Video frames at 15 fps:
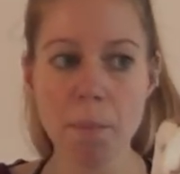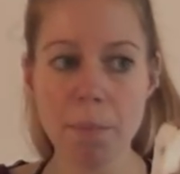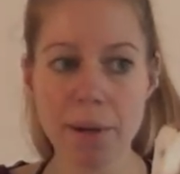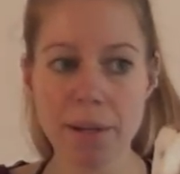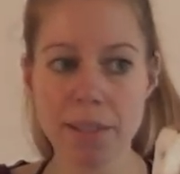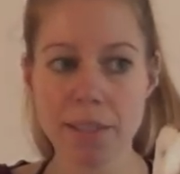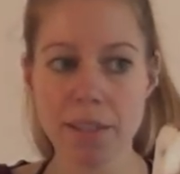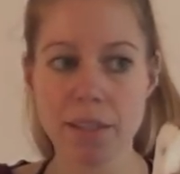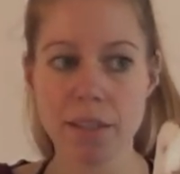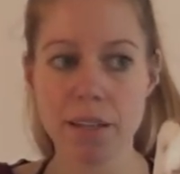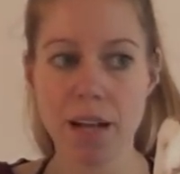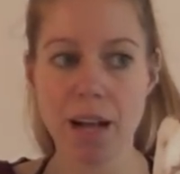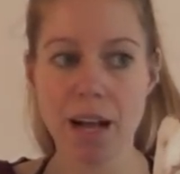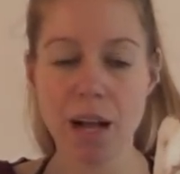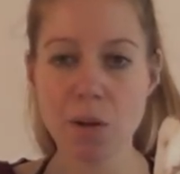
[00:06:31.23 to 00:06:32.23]
but
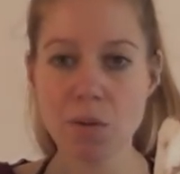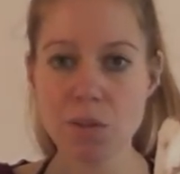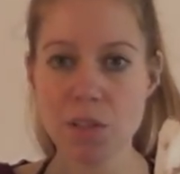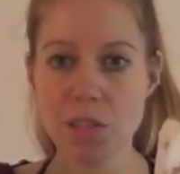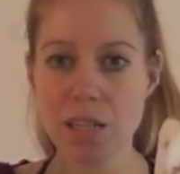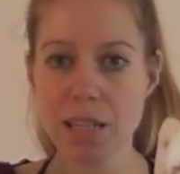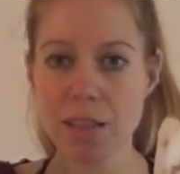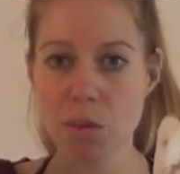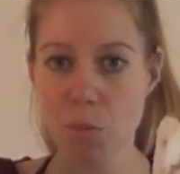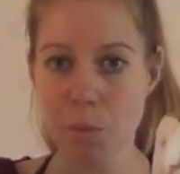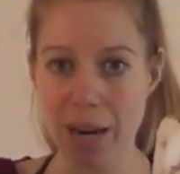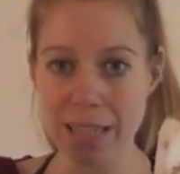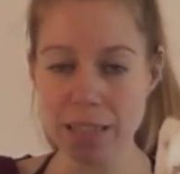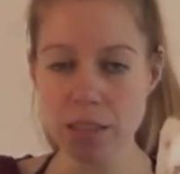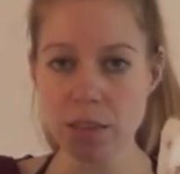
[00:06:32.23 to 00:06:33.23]
owls in the
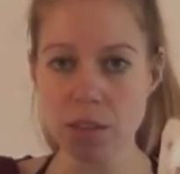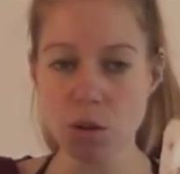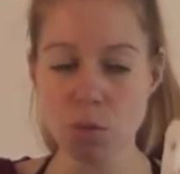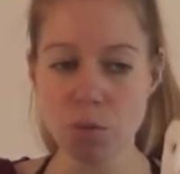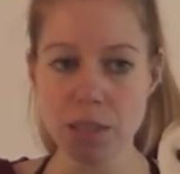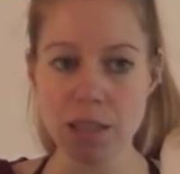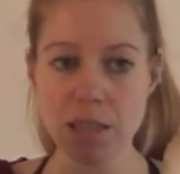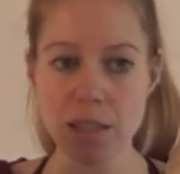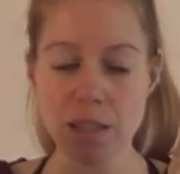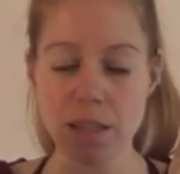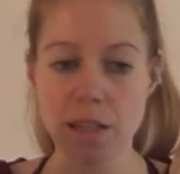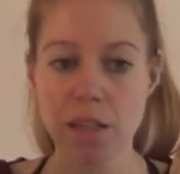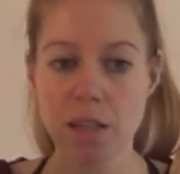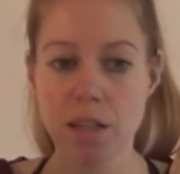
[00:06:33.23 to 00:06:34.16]
wild only